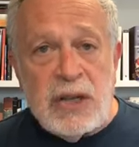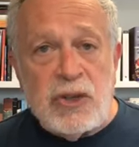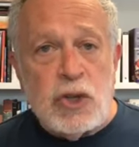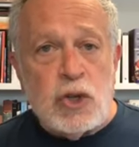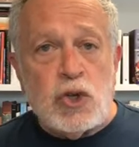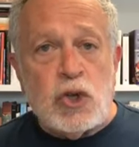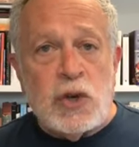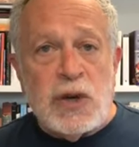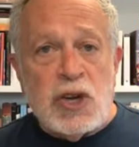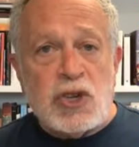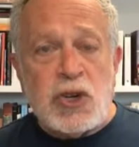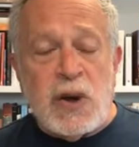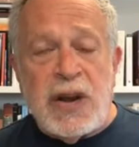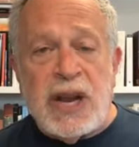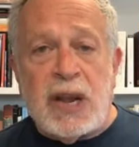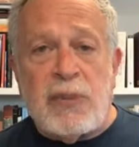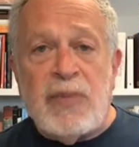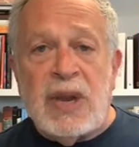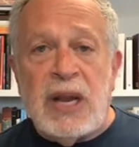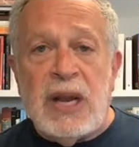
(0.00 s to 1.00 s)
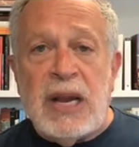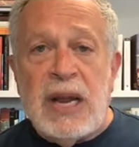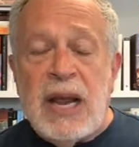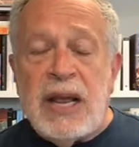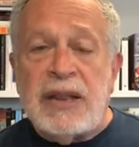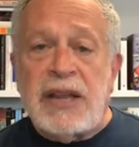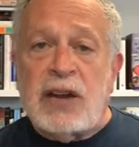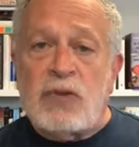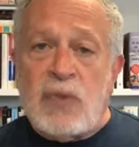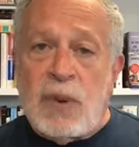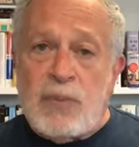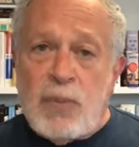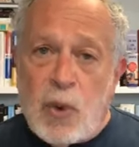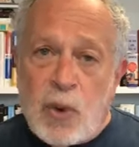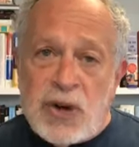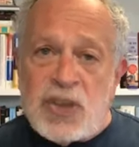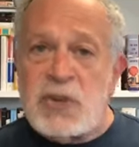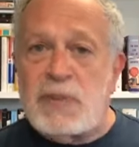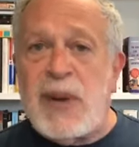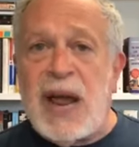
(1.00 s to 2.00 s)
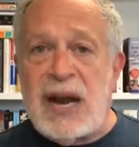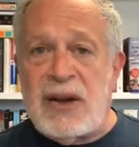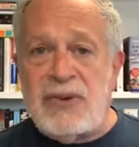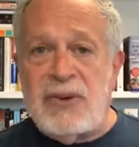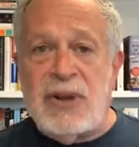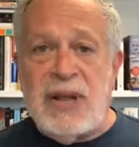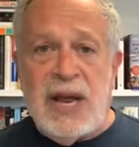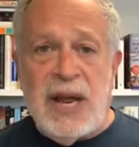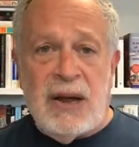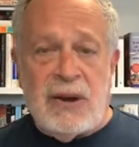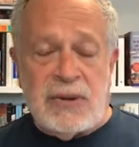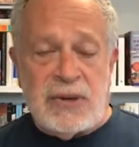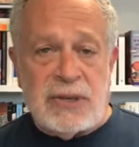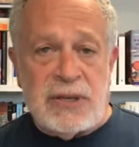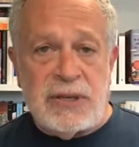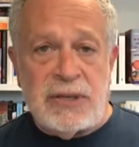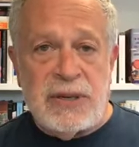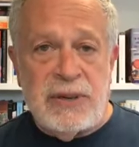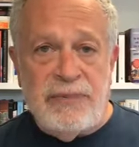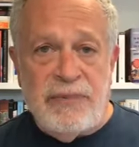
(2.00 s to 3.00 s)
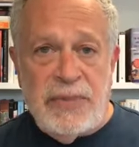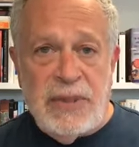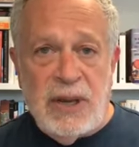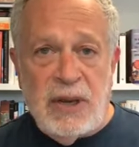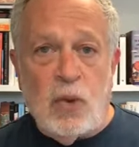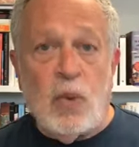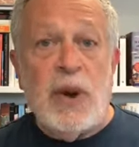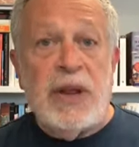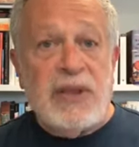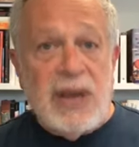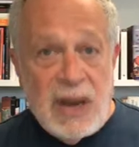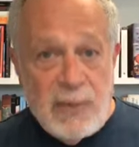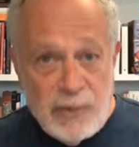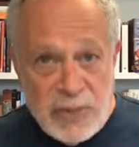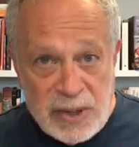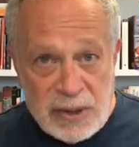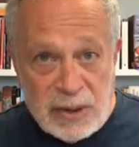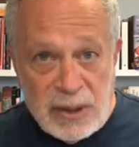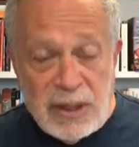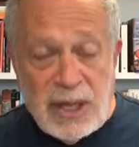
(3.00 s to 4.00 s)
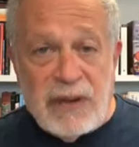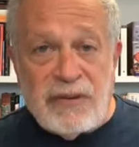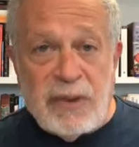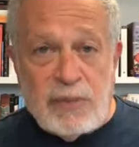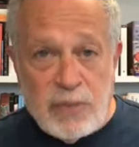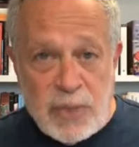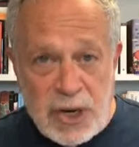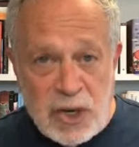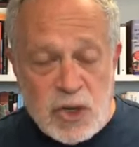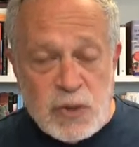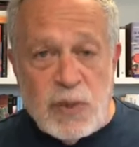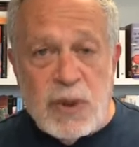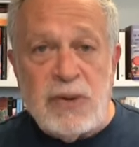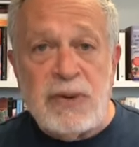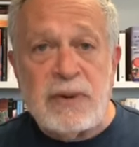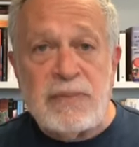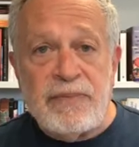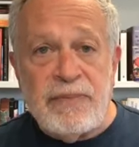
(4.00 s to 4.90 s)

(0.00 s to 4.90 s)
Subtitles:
The Judiciary Committee then reports back to the House with a bill of impeachment,